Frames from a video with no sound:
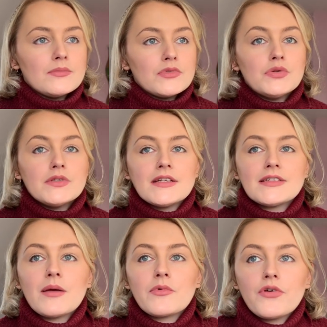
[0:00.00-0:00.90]
use their
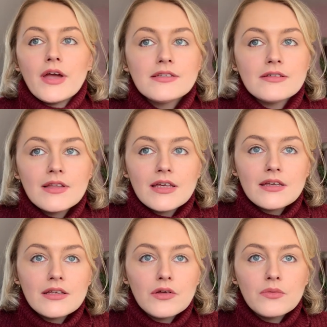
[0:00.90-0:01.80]
time creatively,
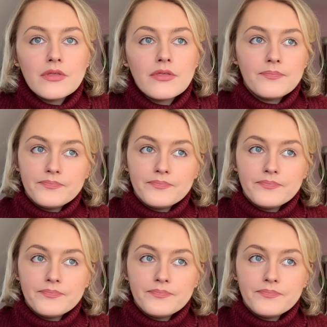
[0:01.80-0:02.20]
you know, with